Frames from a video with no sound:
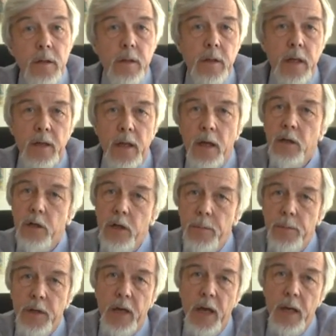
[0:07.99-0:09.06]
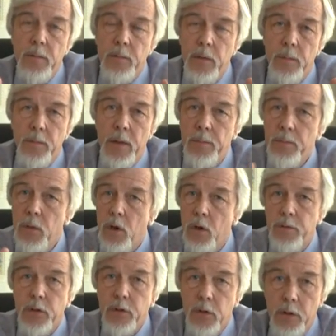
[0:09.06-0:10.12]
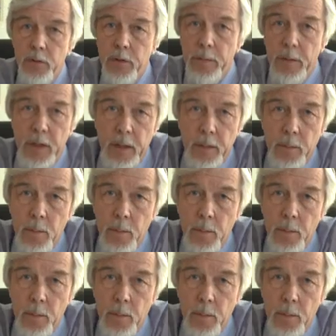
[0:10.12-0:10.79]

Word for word: that Hungary became a member of the CERN family.